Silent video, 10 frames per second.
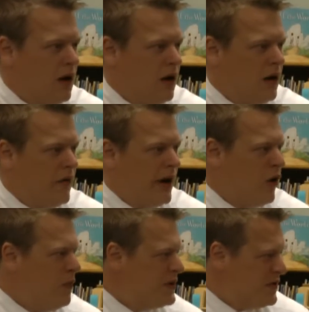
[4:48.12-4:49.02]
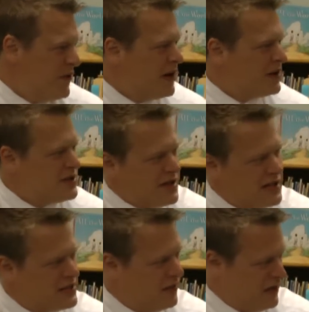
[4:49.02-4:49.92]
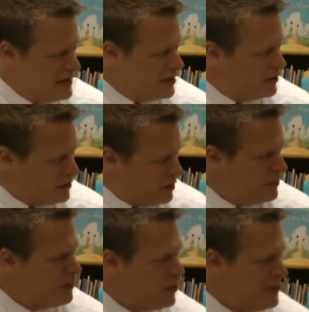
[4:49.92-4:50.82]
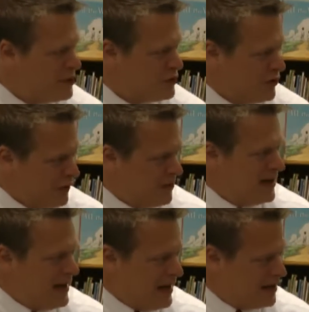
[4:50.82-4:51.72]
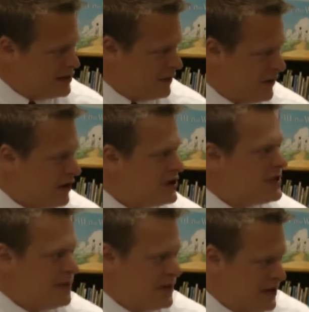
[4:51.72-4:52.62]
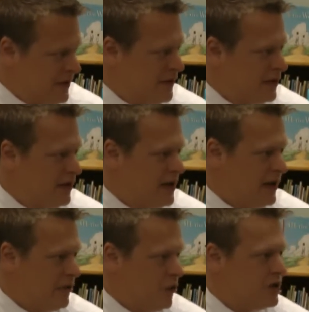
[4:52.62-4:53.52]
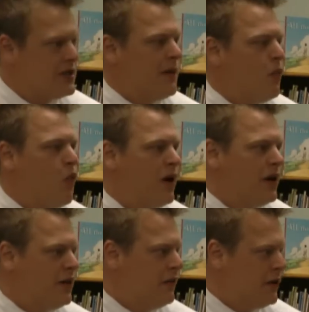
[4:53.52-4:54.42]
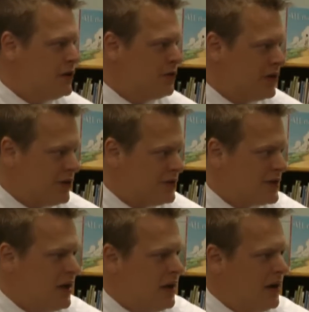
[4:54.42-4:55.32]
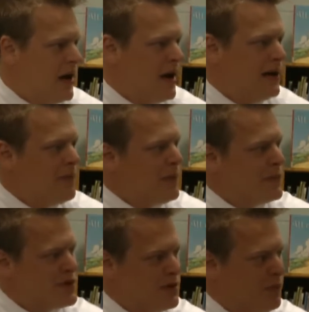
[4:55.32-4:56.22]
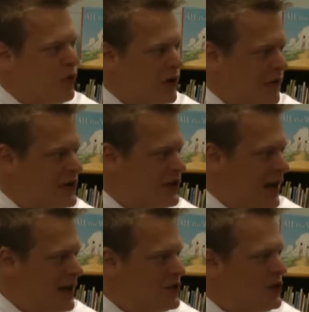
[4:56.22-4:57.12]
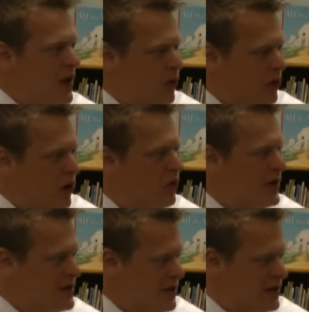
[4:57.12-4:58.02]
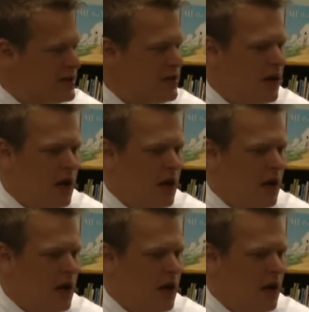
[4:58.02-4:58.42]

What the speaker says: I hope it's fair to say it's a little bit premature for me to answer very specifically, and of course I'm one individual and there's 9 members of the Board of Education that will go into this.